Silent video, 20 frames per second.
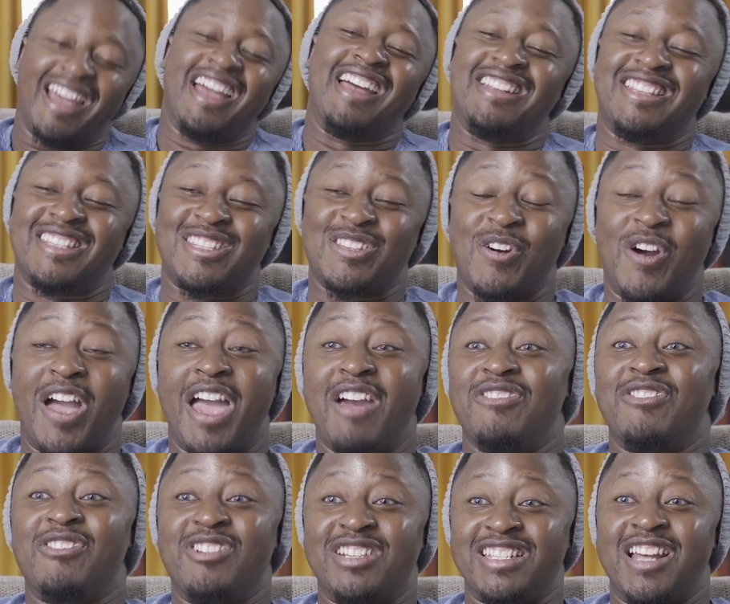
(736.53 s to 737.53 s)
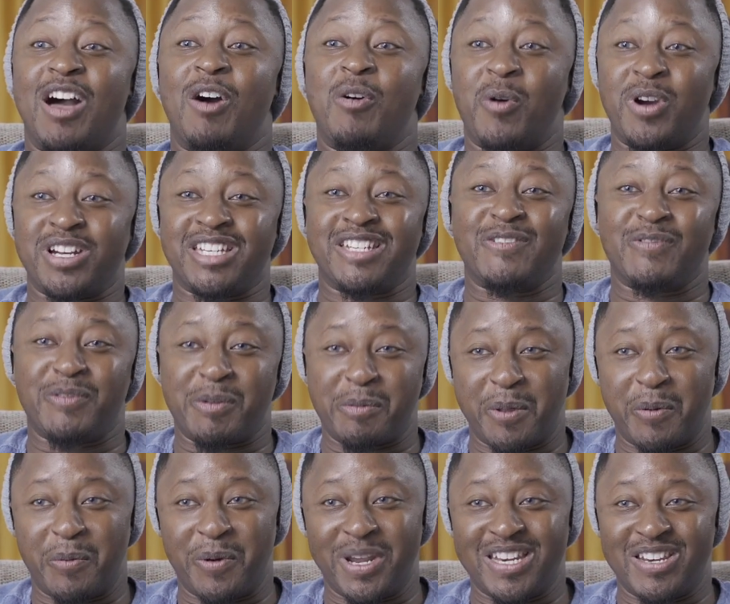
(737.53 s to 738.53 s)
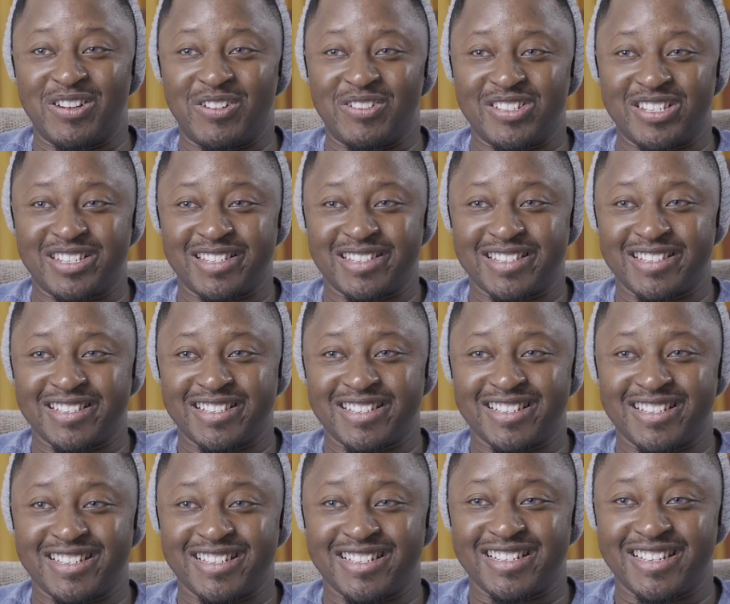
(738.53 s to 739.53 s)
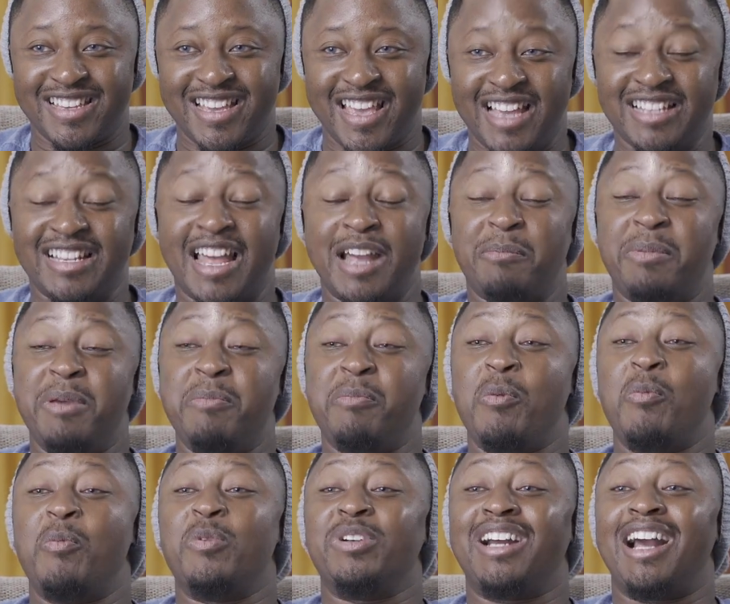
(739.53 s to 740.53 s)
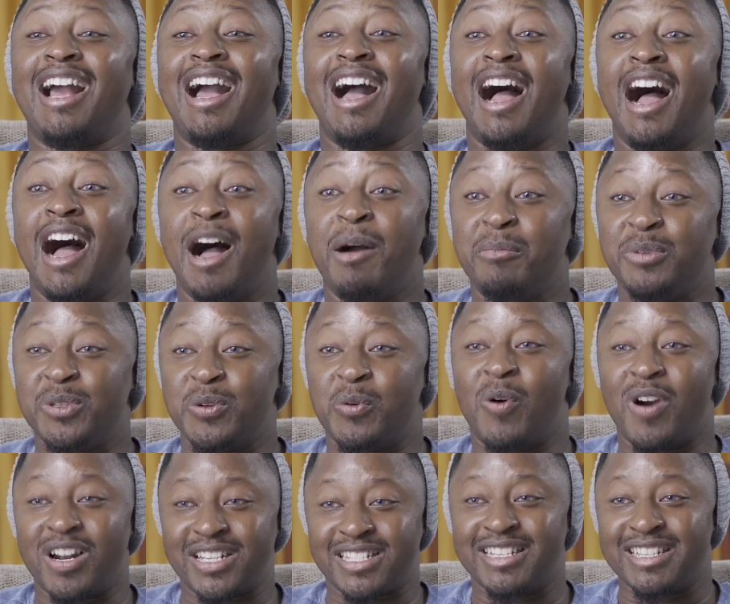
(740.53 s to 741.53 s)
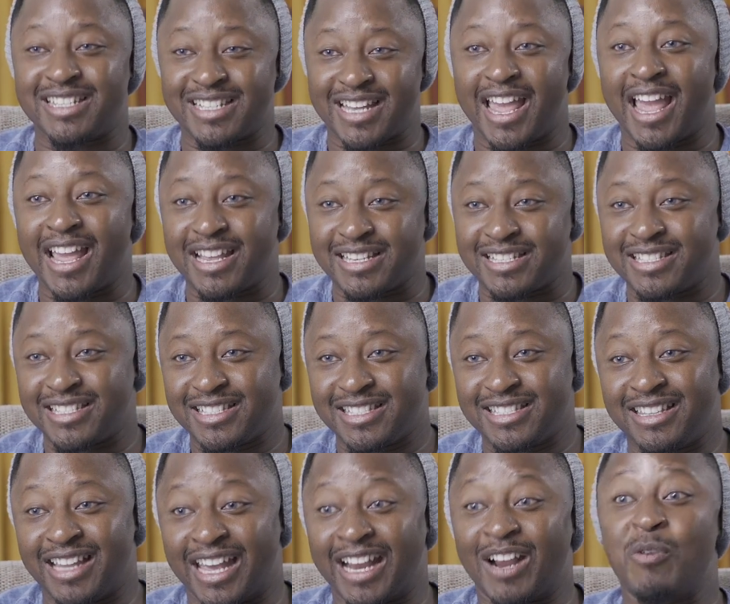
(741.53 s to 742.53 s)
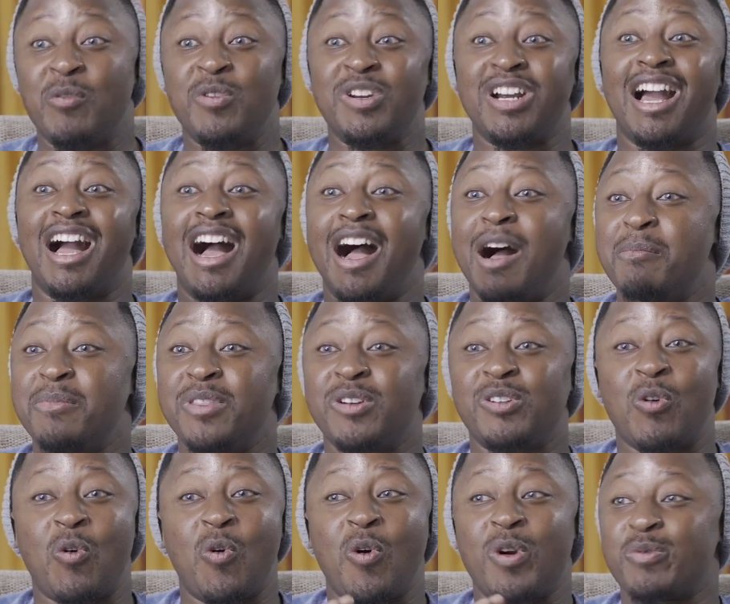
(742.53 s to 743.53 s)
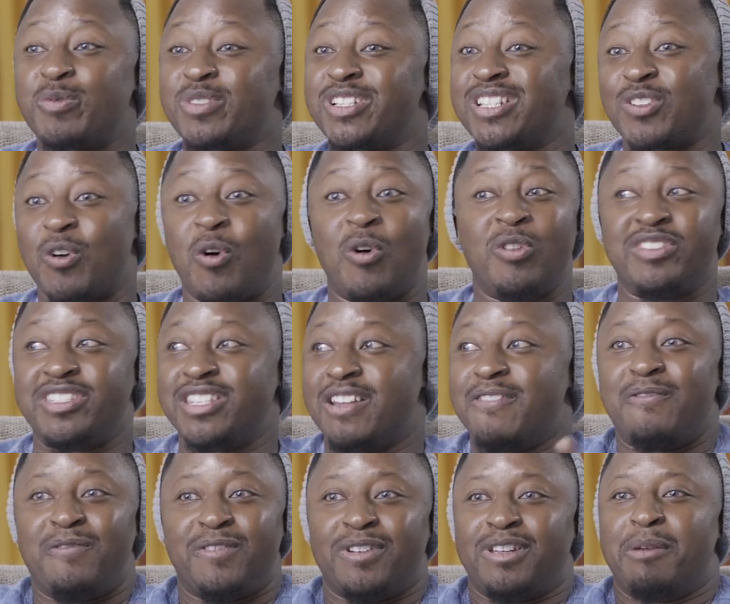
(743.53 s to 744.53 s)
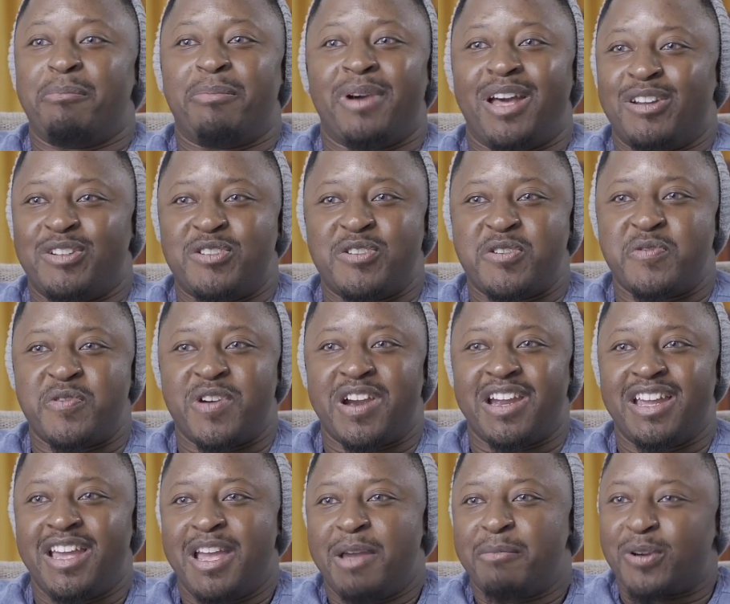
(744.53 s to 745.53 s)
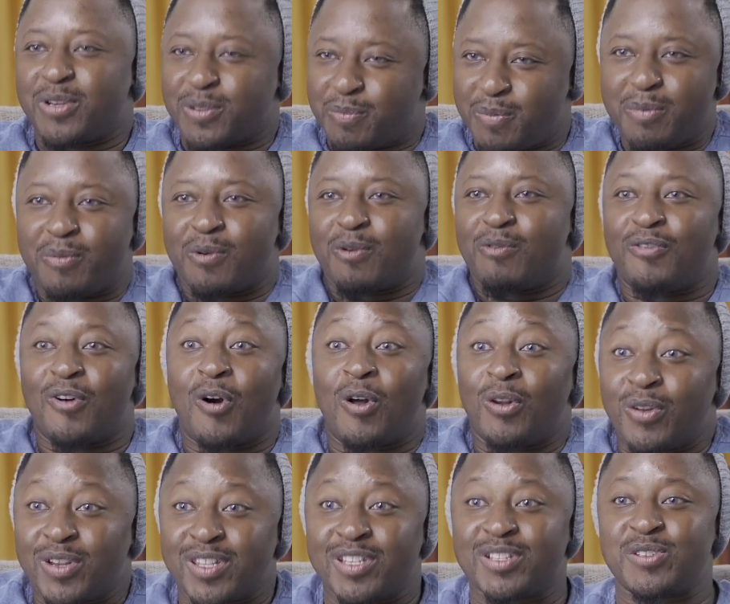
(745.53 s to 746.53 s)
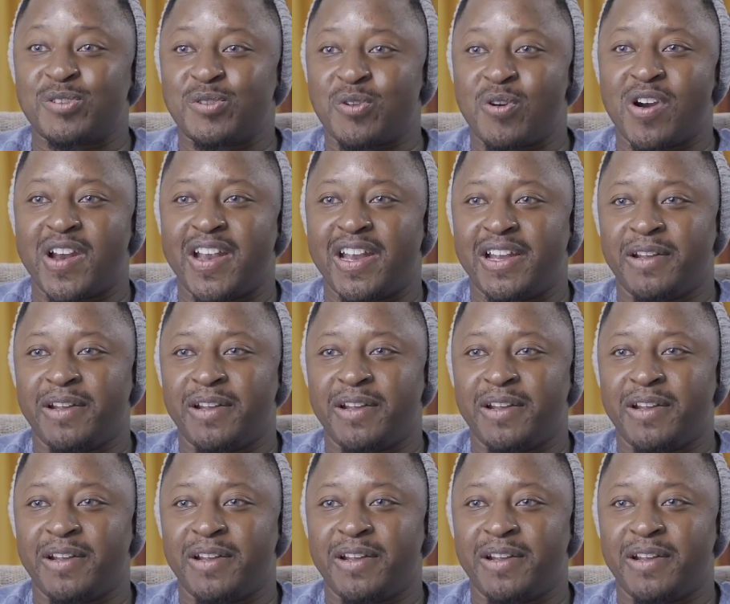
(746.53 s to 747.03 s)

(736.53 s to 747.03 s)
And so everyone's now watching from the windows. It's like people would come to watch this case. Like would come, the court would just all of a sudden fill up out of nowhere because people were following the story.